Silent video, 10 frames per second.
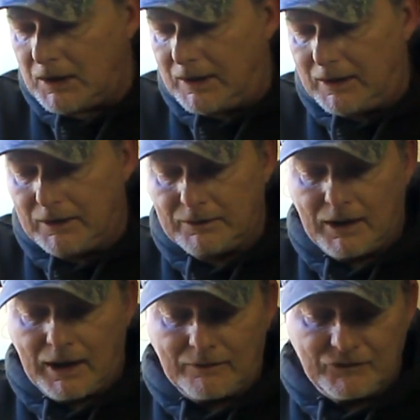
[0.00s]
And
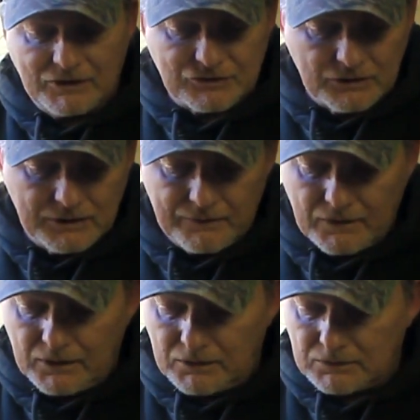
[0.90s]
obviously
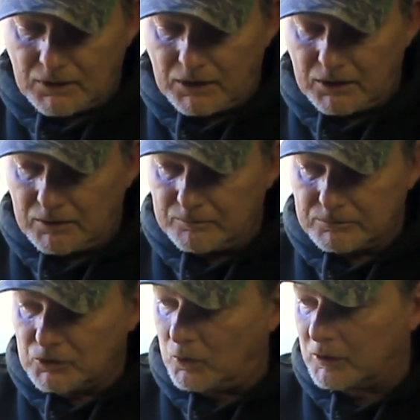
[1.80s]
the
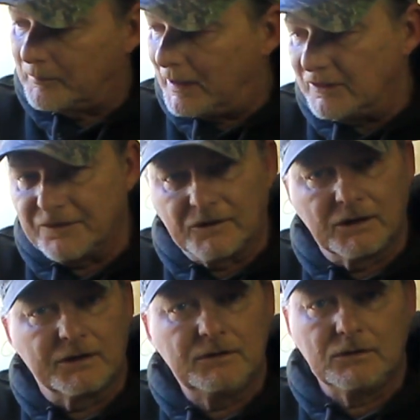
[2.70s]
quarter by a
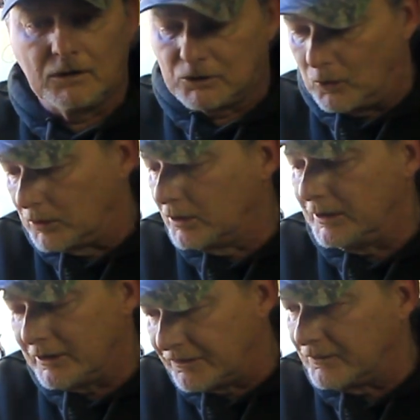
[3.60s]
third, or quarter
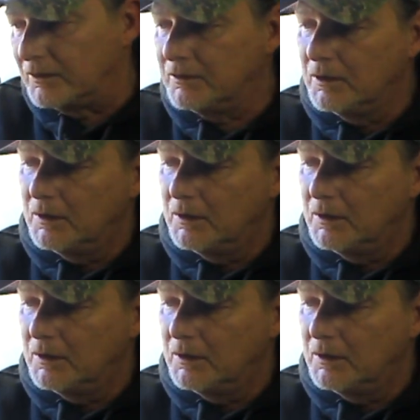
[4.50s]
and a third,